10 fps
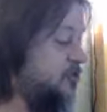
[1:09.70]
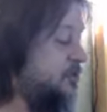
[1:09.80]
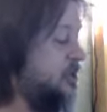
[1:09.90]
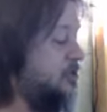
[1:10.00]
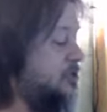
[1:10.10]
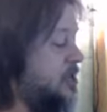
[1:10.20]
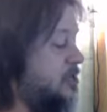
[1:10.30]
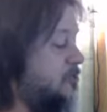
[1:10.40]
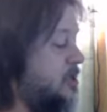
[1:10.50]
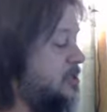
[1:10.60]
two because
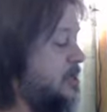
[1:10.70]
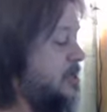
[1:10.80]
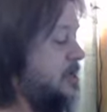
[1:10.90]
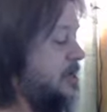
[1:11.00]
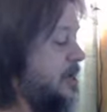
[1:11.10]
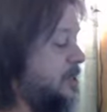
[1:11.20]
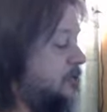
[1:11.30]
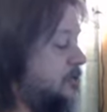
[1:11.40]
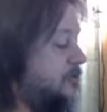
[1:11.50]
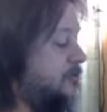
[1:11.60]
take one, I
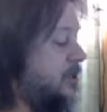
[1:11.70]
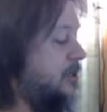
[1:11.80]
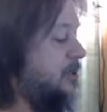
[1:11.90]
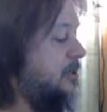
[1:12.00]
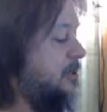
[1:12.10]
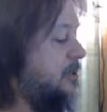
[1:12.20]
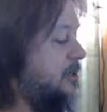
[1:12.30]
couldn't find it.